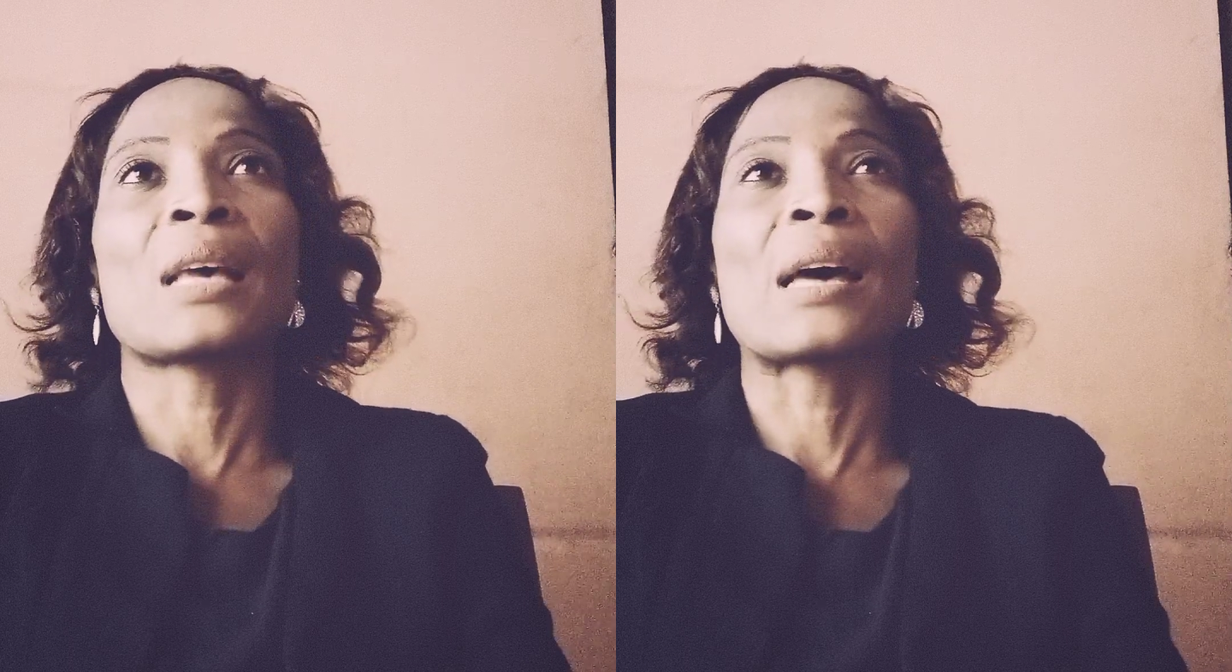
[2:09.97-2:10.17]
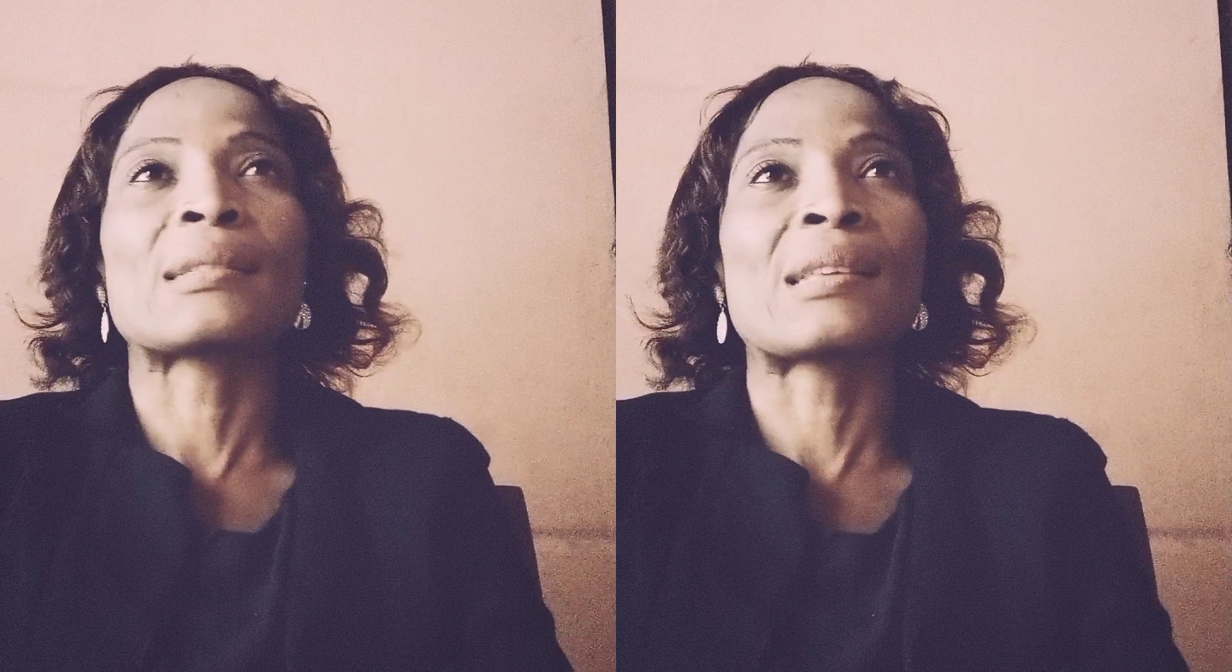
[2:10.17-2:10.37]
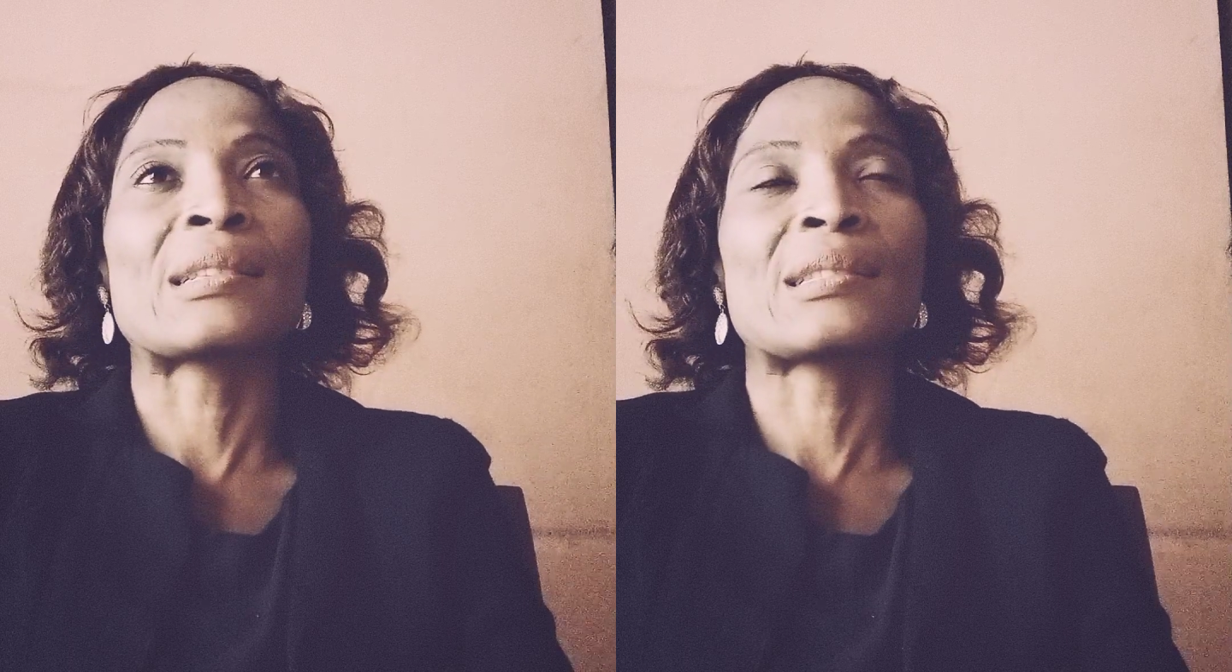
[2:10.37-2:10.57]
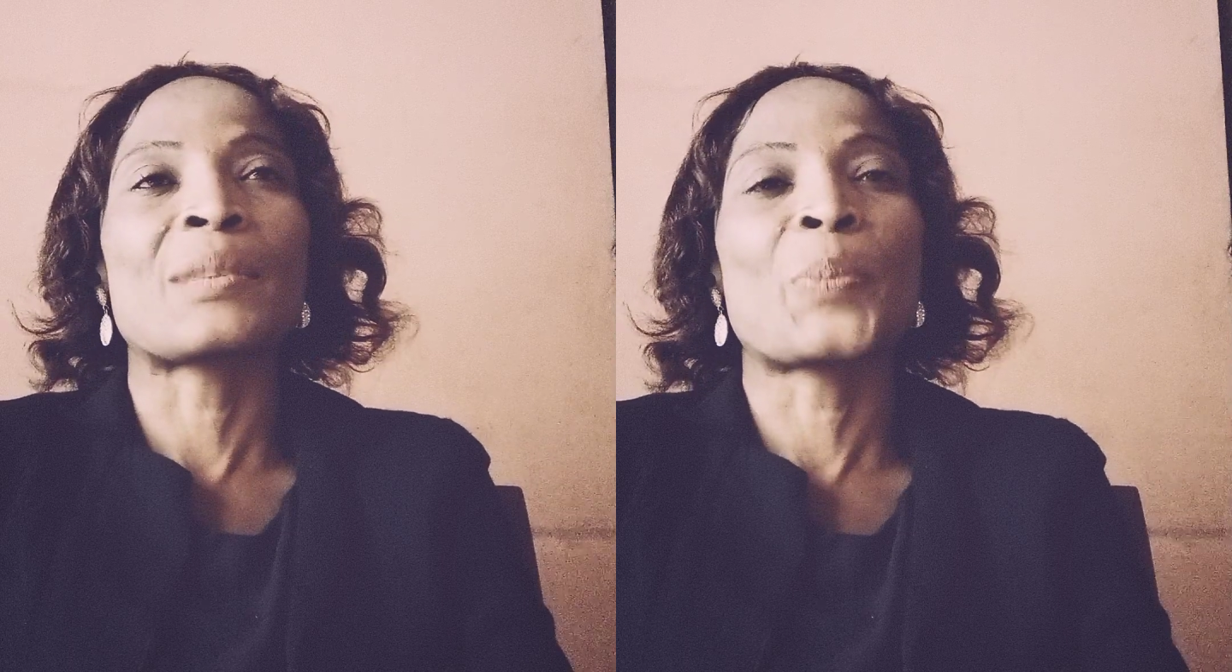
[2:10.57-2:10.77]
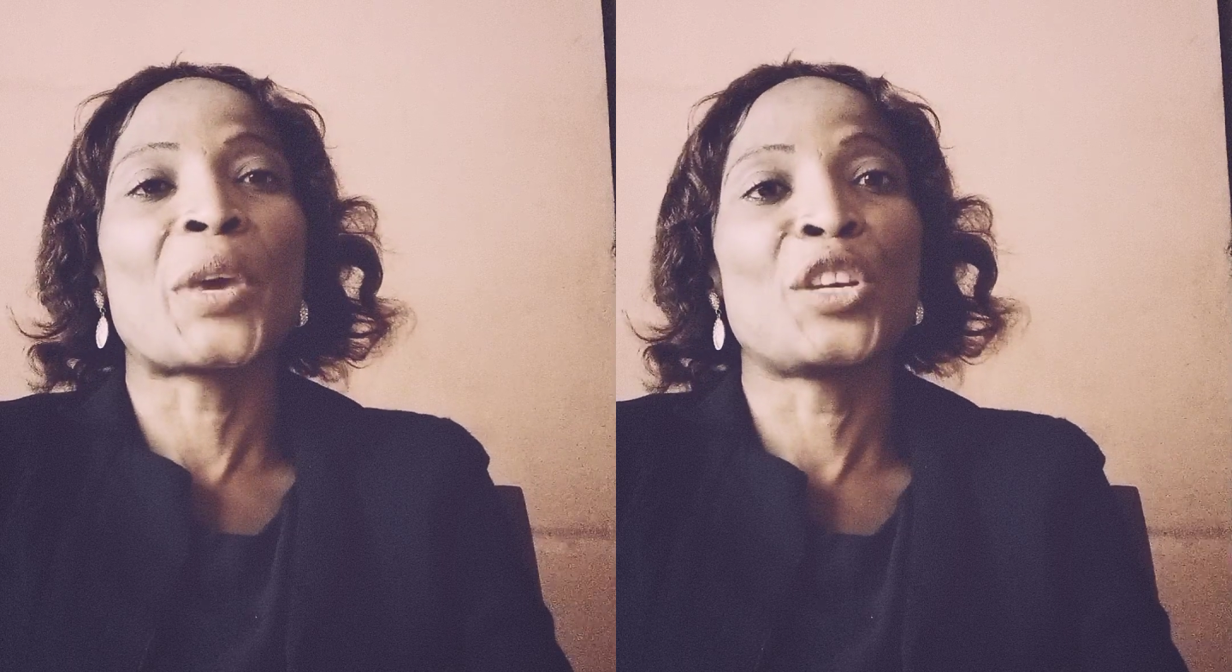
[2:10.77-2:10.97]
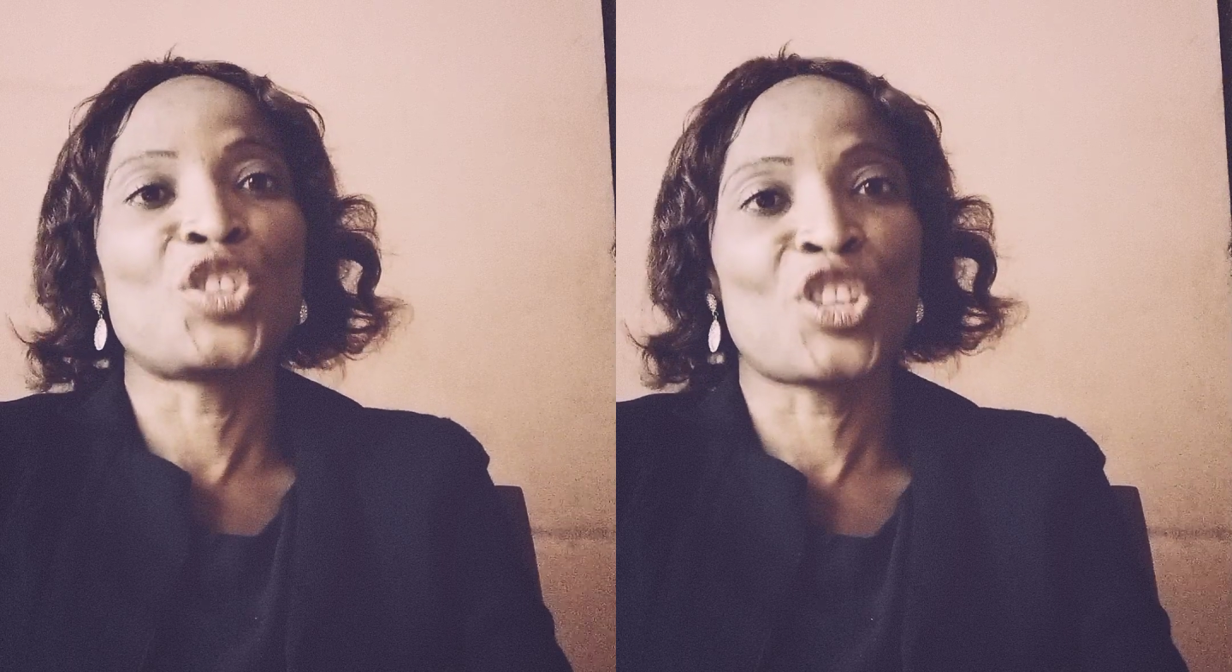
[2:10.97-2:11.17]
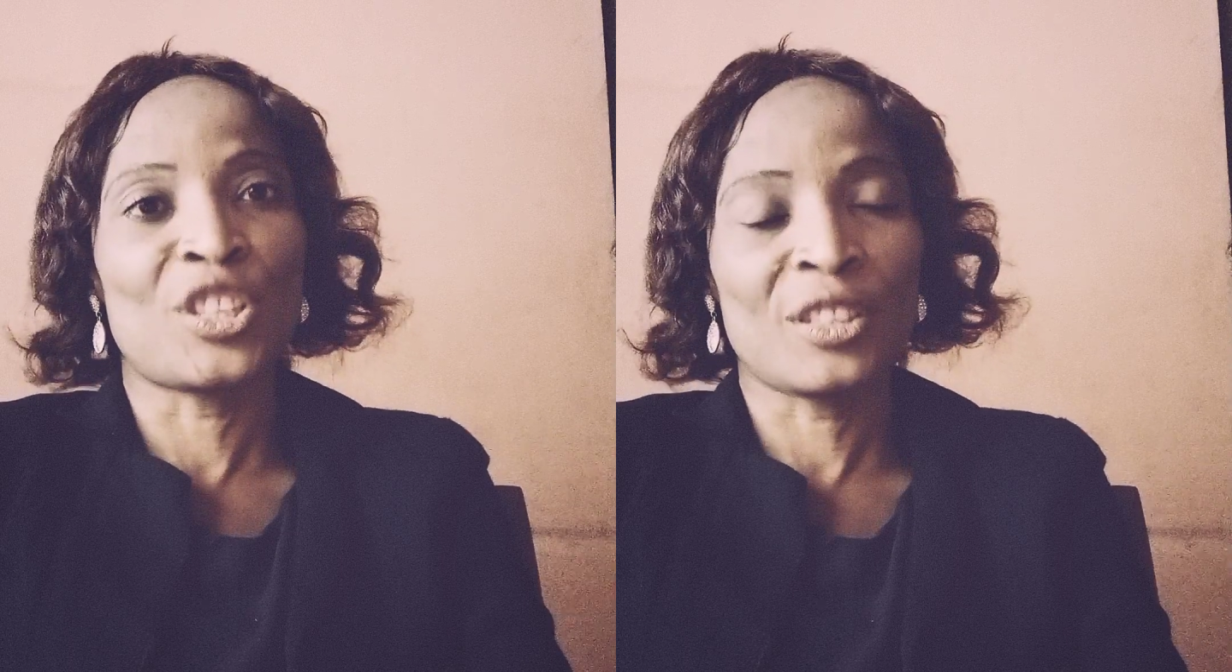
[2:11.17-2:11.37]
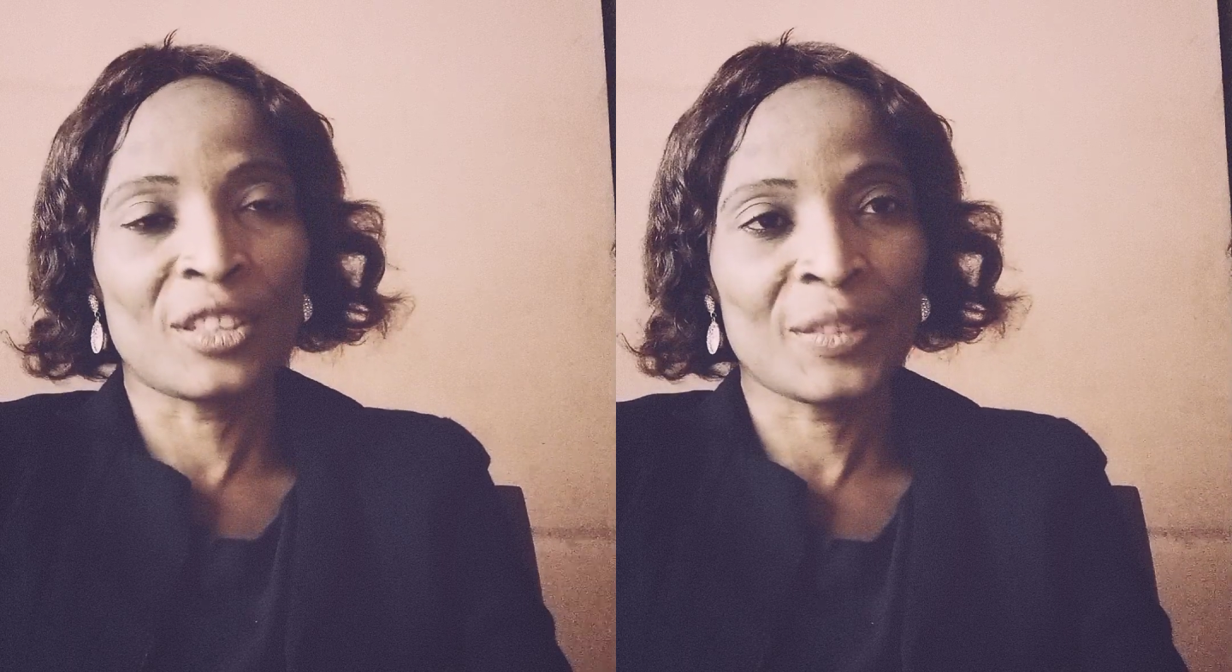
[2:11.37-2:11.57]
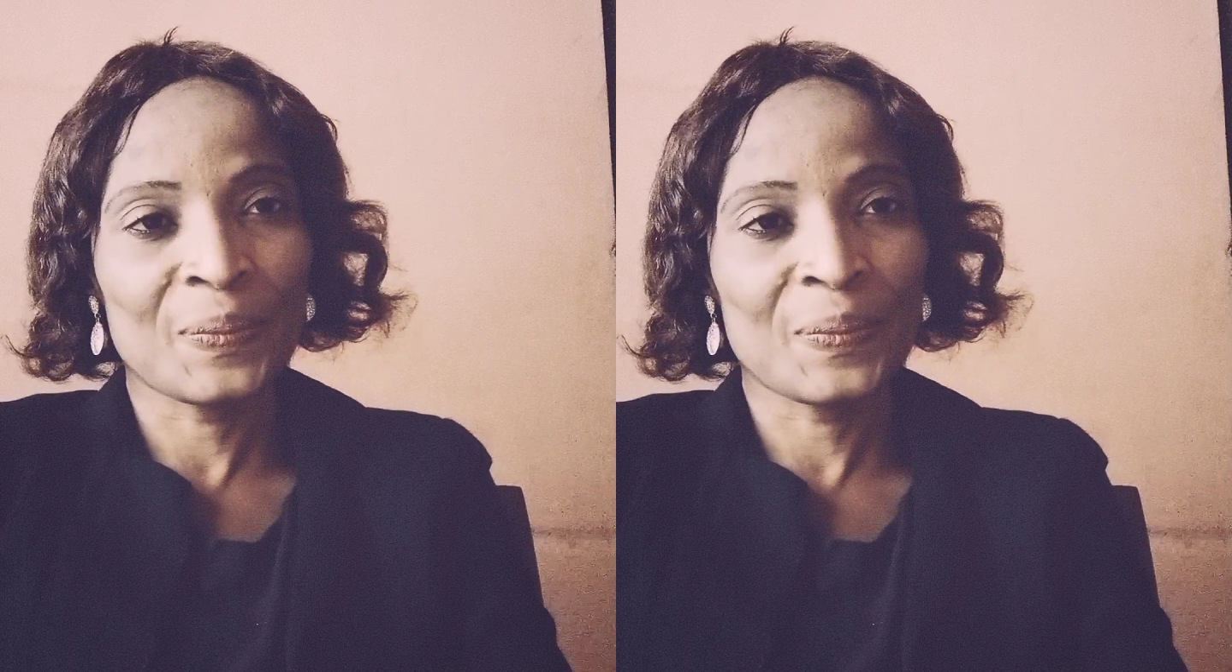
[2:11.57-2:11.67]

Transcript: assessed the patient,